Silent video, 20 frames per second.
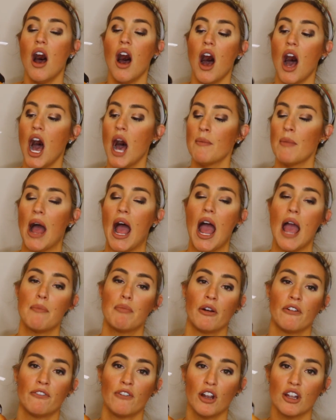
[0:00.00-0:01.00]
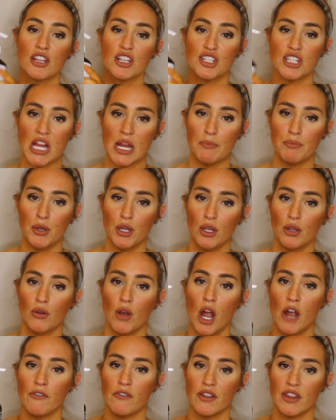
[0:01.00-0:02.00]
Um, I prefer the shampoo
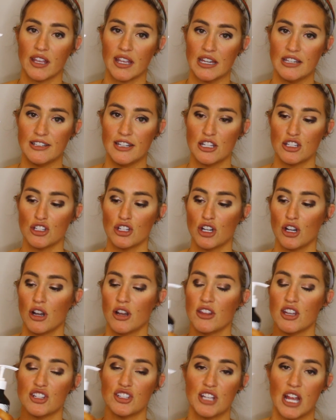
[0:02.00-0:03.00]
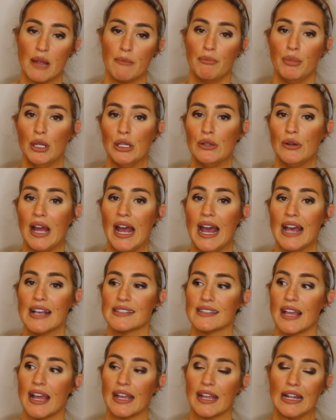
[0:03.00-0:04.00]
over the conditioner. The shampoo has
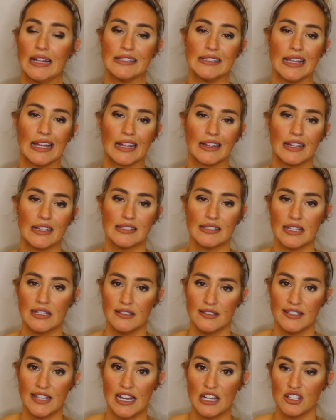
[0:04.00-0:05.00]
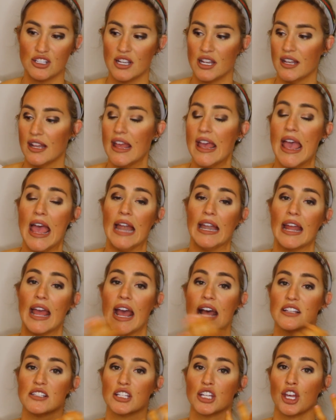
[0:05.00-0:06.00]
like a tingling sensation and it
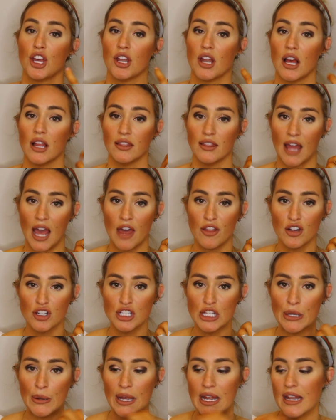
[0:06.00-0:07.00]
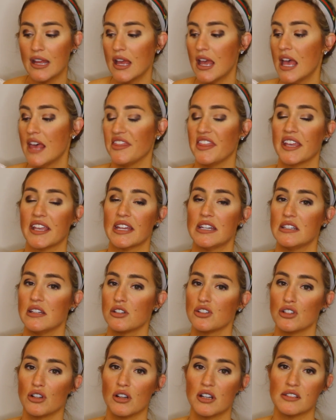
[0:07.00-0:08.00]
has a good lather to it. The
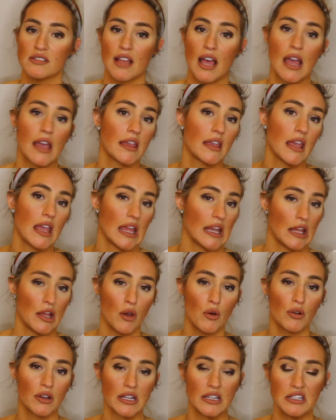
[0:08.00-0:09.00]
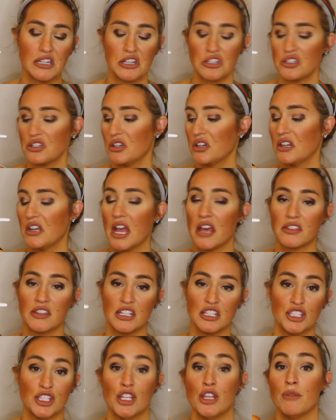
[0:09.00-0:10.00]
conditioner is like any old conditioner,
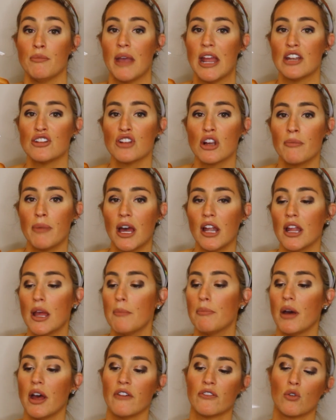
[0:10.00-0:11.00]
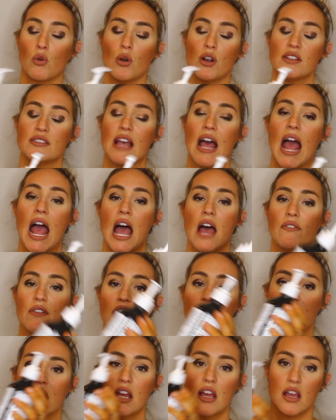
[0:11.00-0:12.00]
nothing too major about it, but of course I have
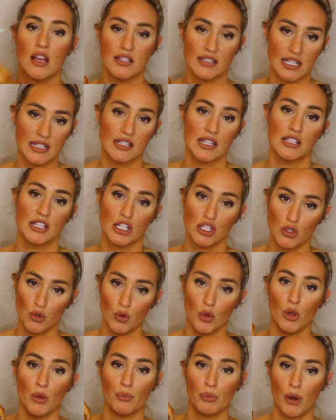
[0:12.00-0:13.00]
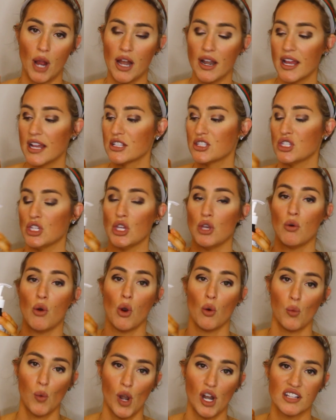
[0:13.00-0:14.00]
it since it's a dual product to
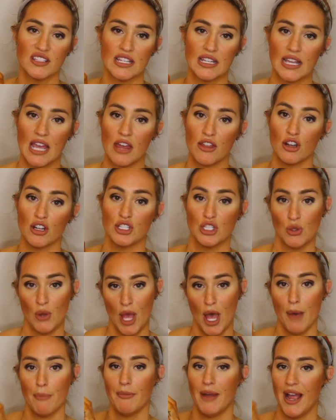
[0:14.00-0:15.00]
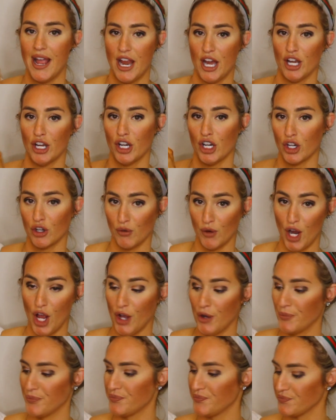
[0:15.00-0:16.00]
work together to help my hair
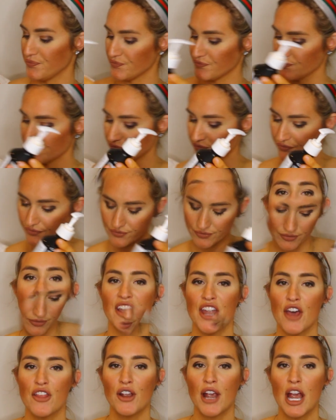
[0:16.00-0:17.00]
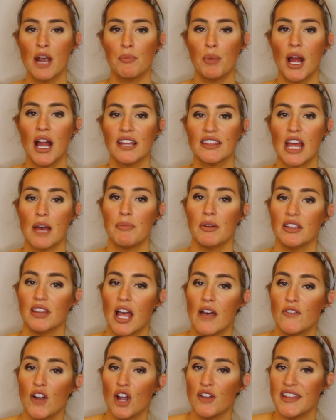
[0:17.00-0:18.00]
grow. Another hair product that I've been
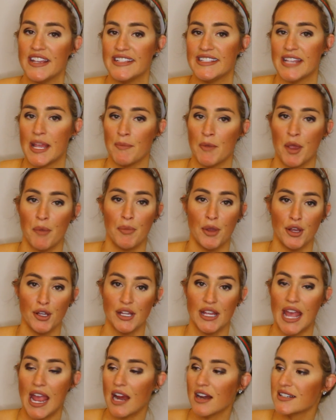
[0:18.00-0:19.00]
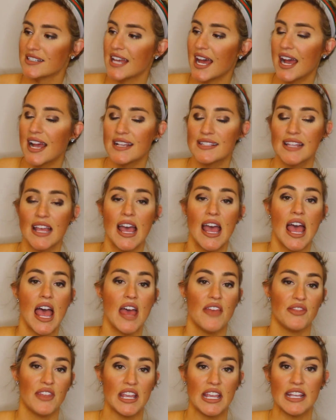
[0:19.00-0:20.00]
loving are these Gimme Beauty hair ties.
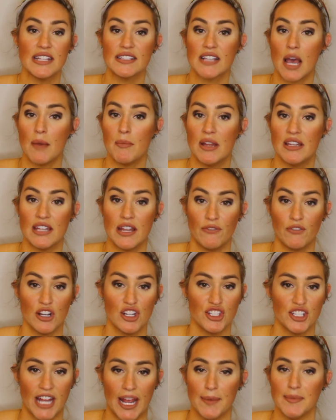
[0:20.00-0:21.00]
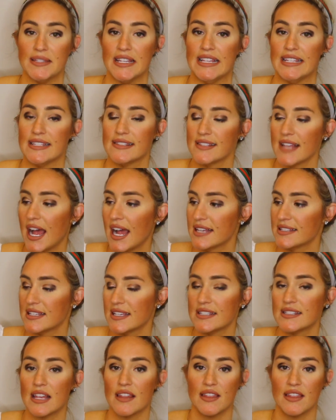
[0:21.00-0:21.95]
These come in different shapes and sizes.